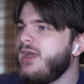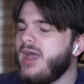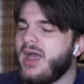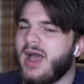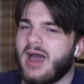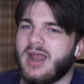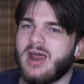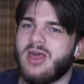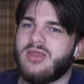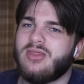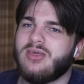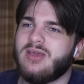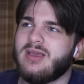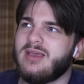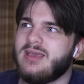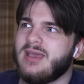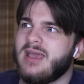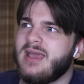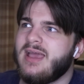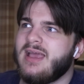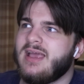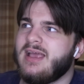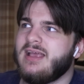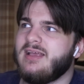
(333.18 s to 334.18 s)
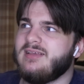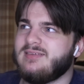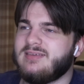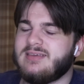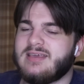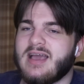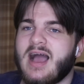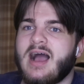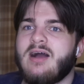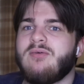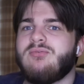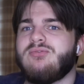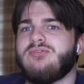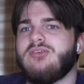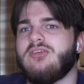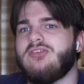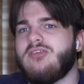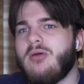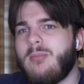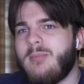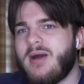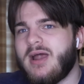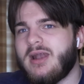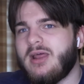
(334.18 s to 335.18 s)
And I think his gaffes as
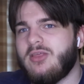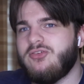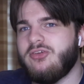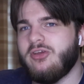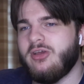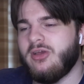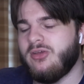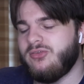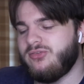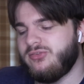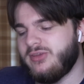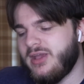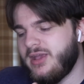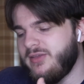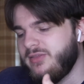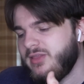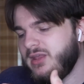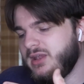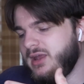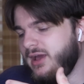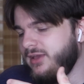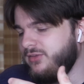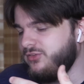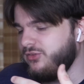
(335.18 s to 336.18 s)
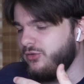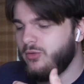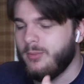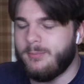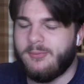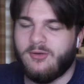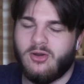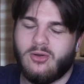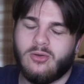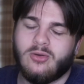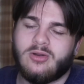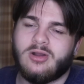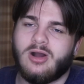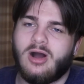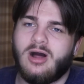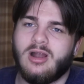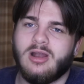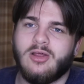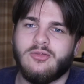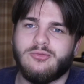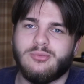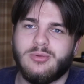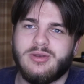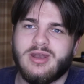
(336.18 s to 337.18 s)
a manager, saying the likes of Roberto
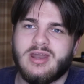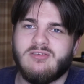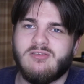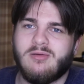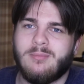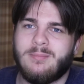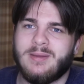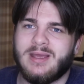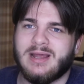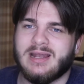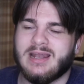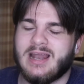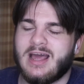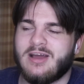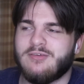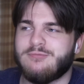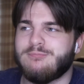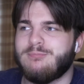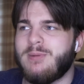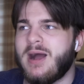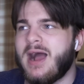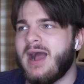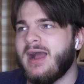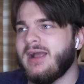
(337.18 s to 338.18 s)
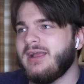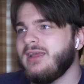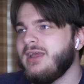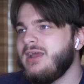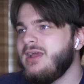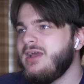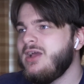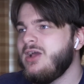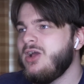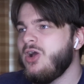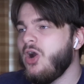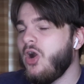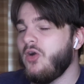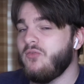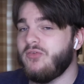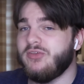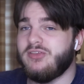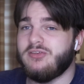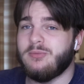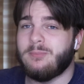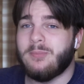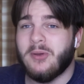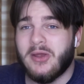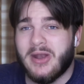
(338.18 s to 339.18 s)
Carlos would never be a left back,
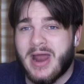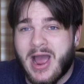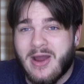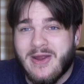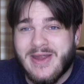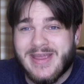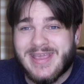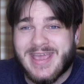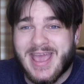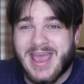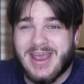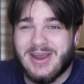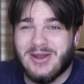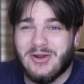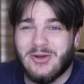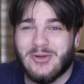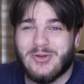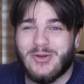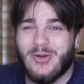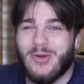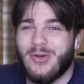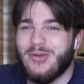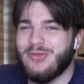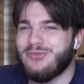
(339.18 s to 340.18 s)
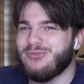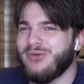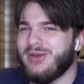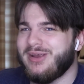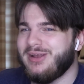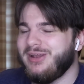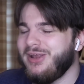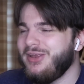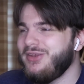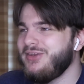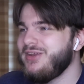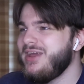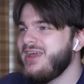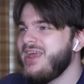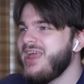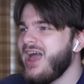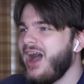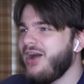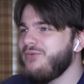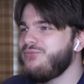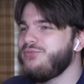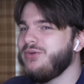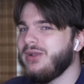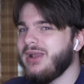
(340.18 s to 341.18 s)
obviously putting Harry Kane on corners for England,
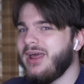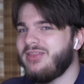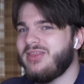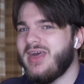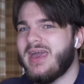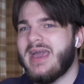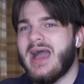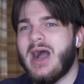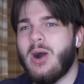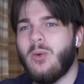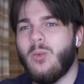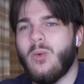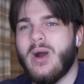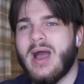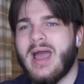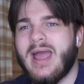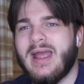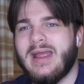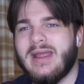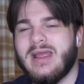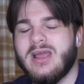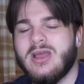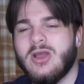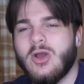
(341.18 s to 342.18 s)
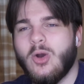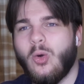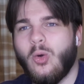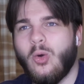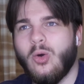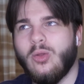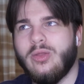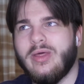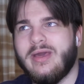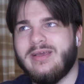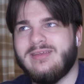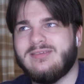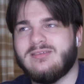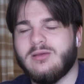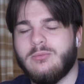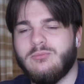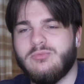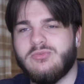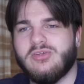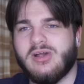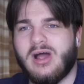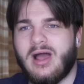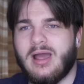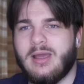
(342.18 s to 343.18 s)
I feel like they outweigh, or they
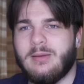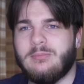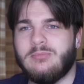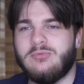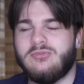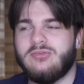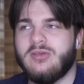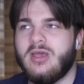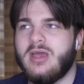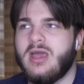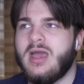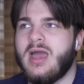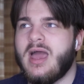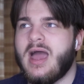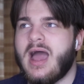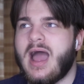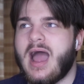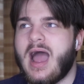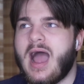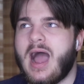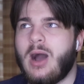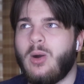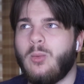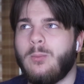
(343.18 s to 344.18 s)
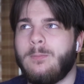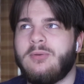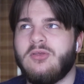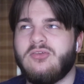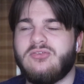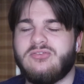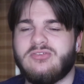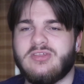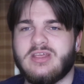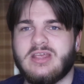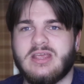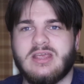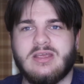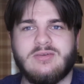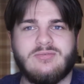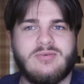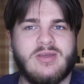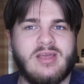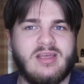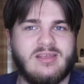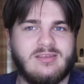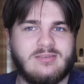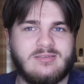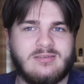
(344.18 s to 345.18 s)
sometimes outperceive
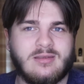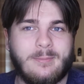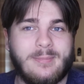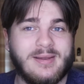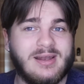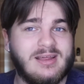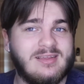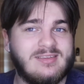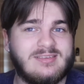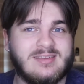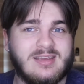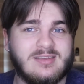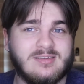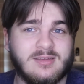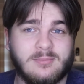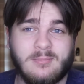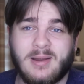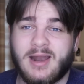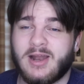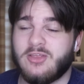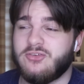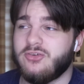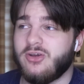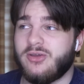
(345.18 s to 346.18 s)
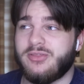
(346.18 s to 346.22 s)
his ability as a manager.